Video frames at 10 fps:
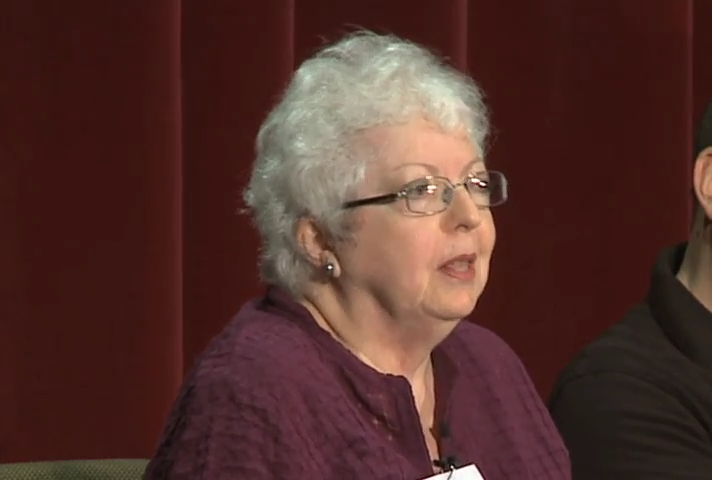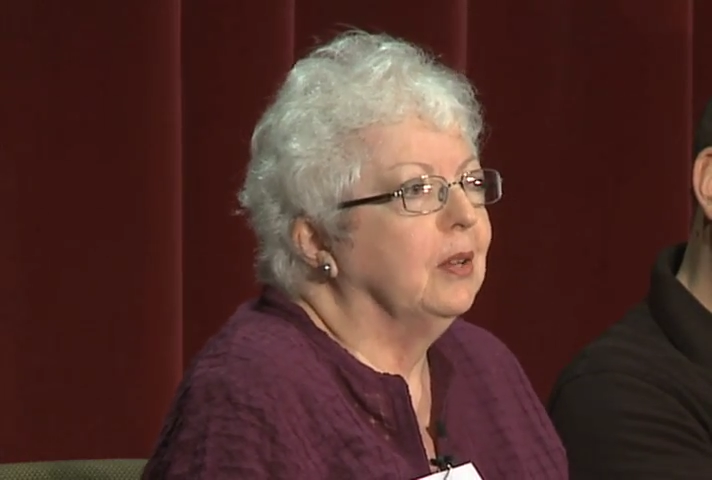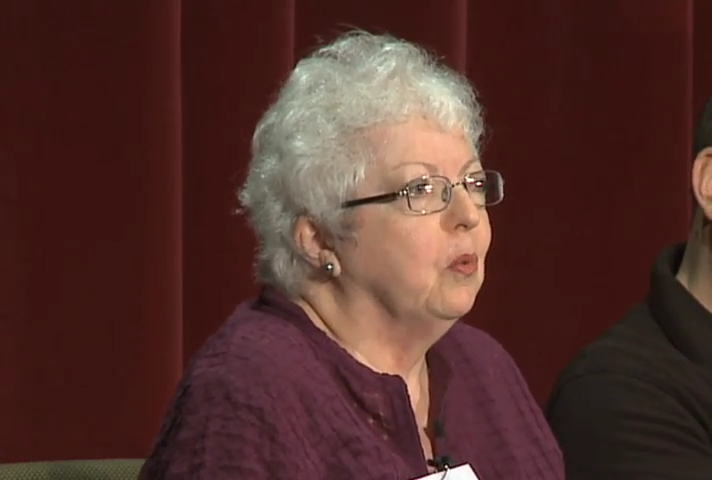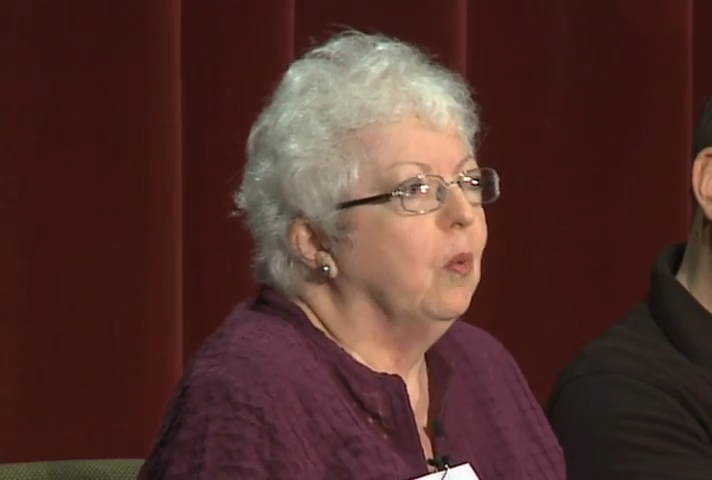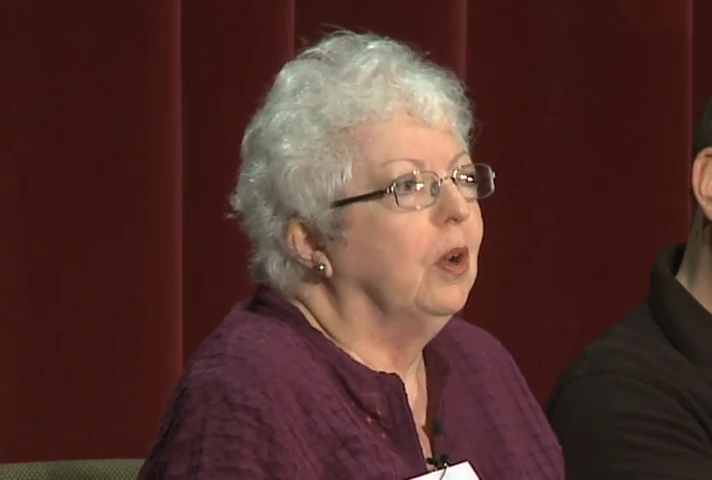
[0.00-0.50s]

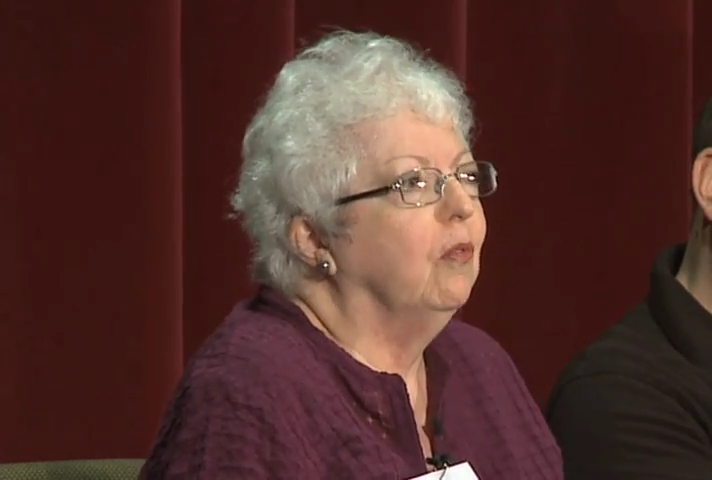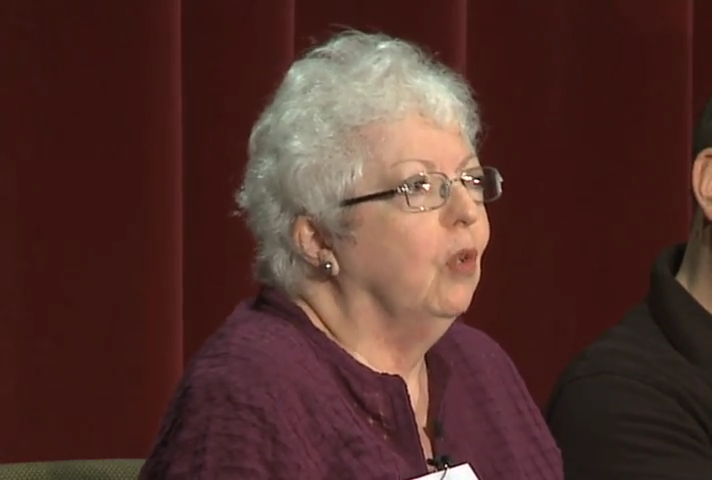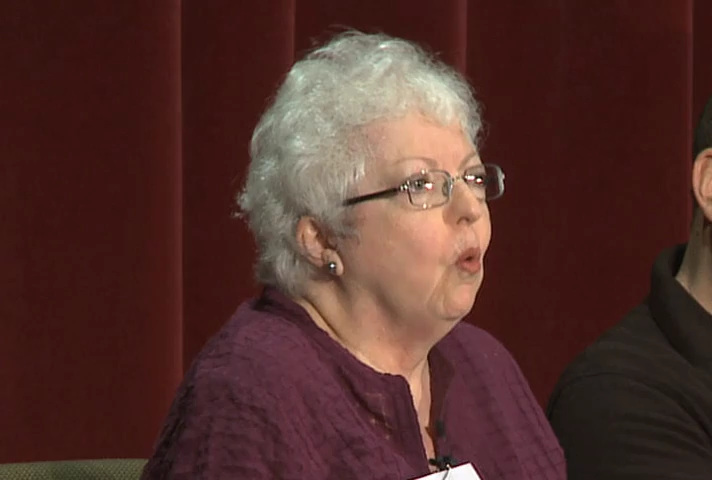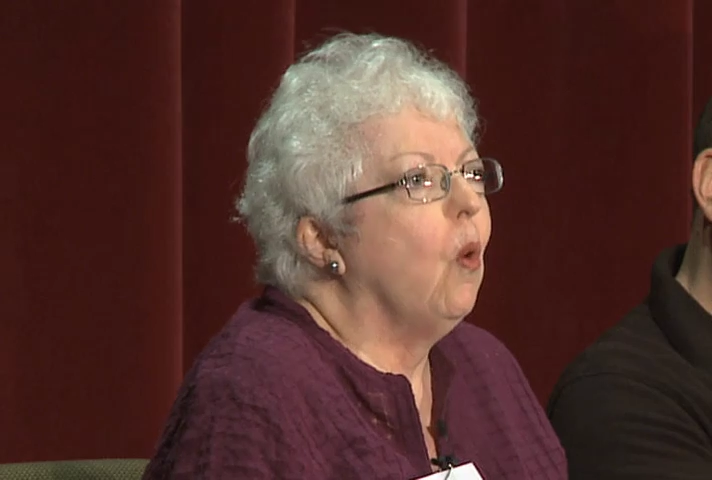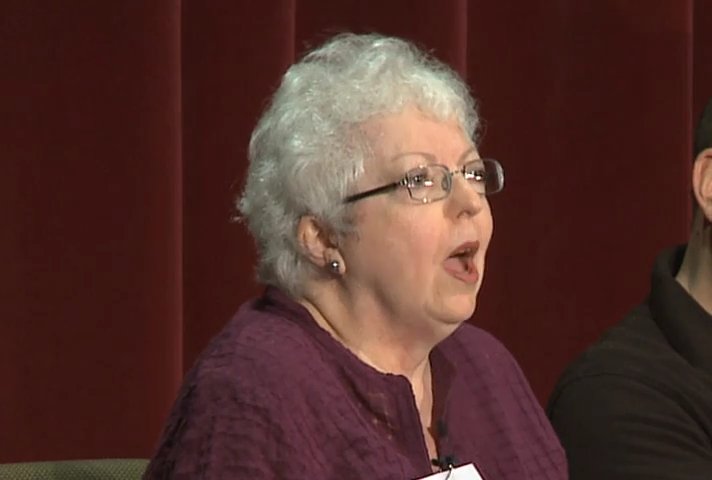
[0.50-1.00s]
There's a
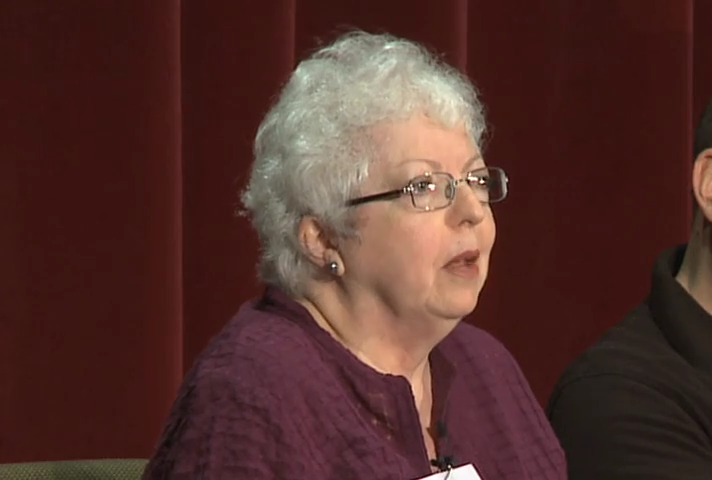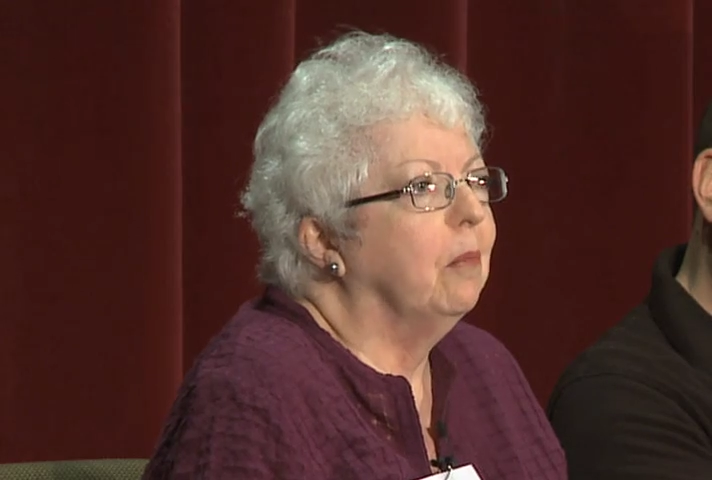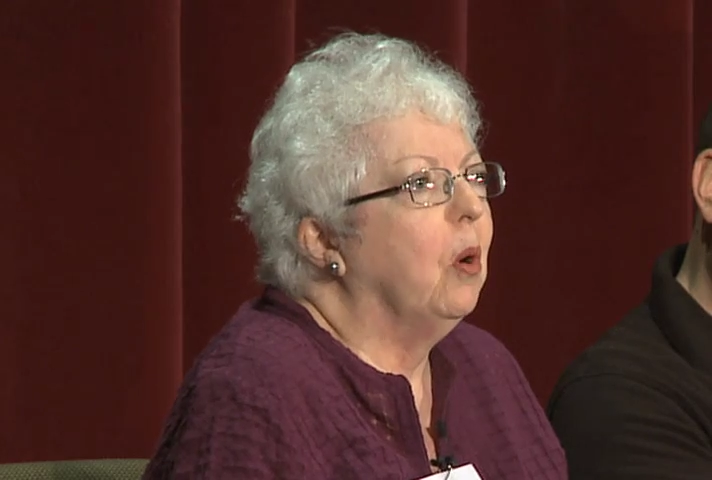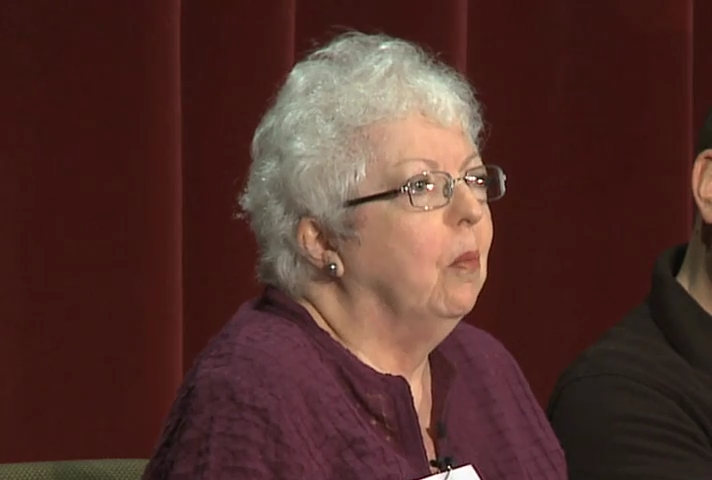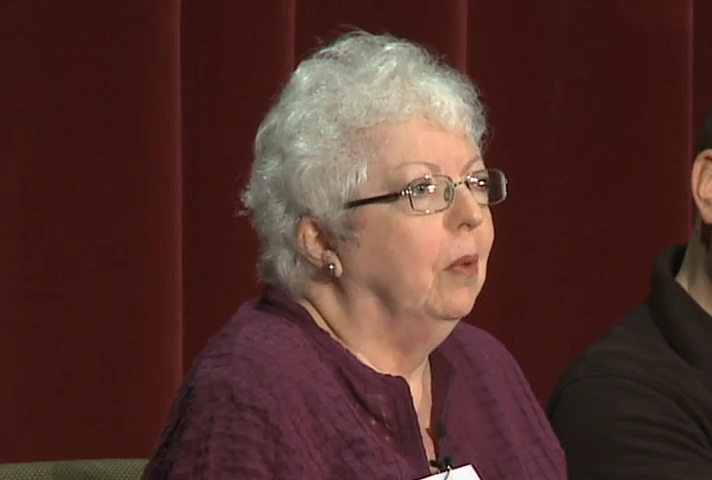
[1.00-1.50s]
wonderful quiet
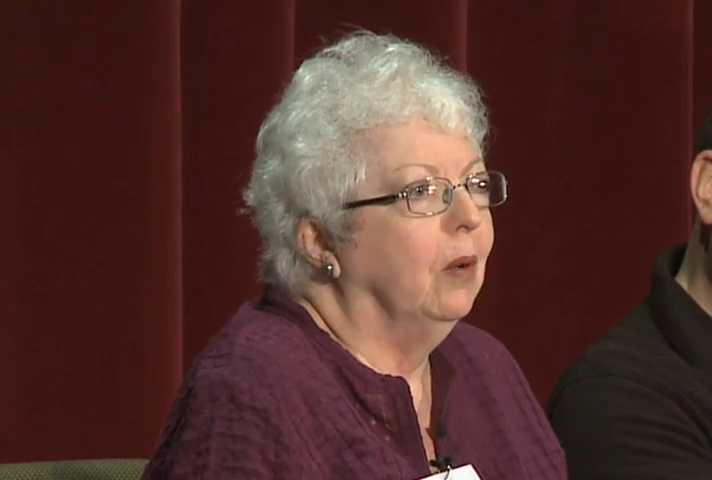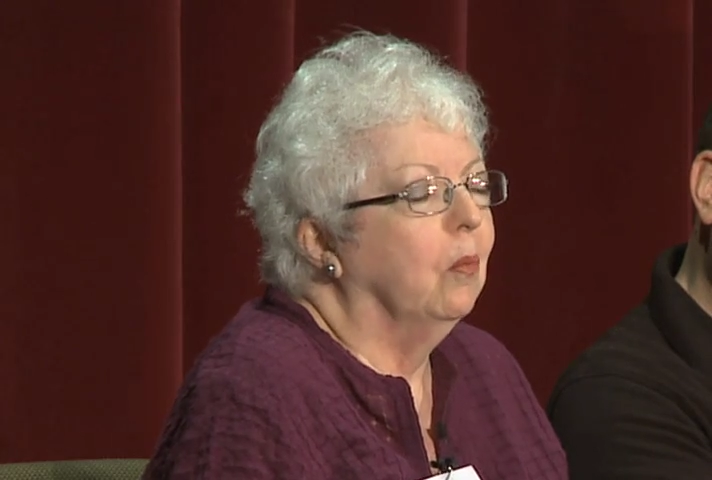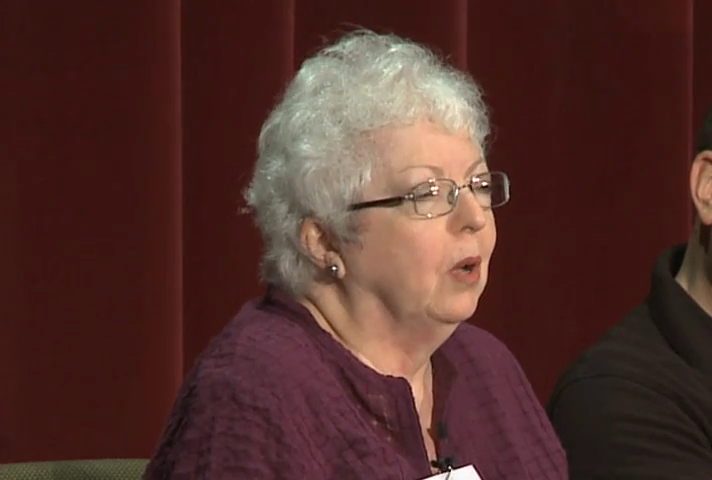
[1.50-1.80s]
moment